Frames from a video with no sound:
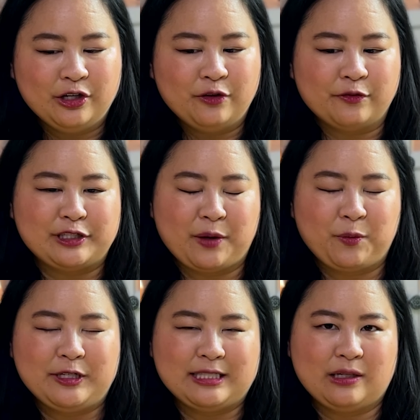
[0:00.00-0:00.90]
for some
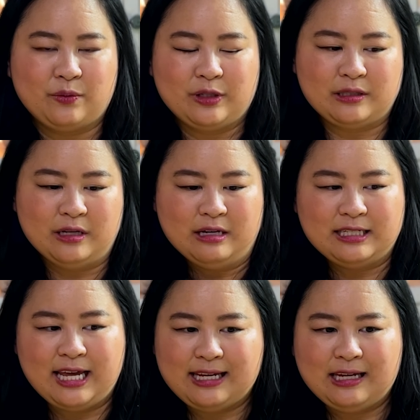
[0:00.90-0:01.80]
reason was
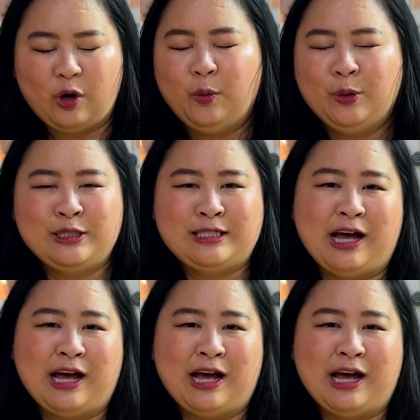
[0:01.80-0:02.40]
taking almost,